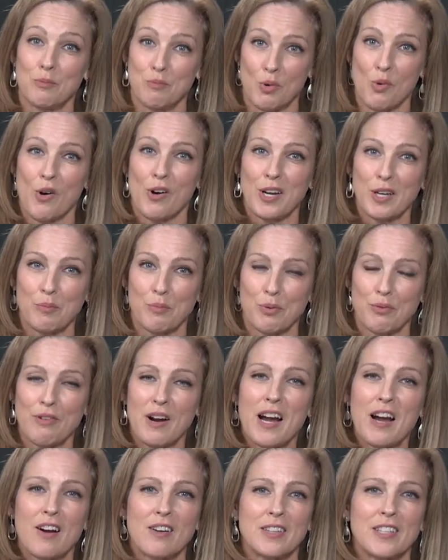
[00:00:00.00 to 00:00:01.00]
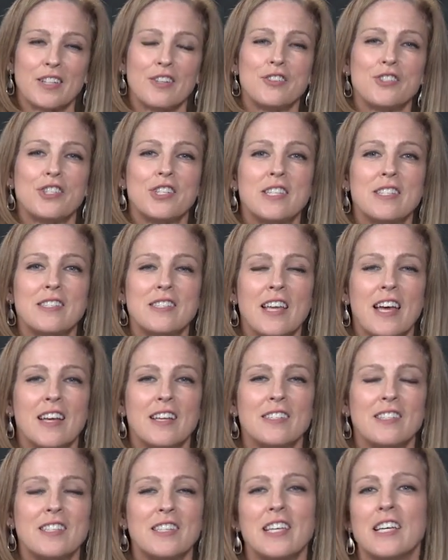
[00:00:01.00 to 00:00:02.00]
morning prayer liturgy
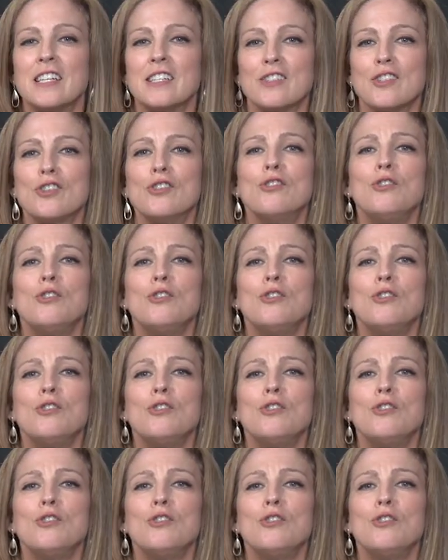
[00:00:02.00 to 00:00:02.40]
says this: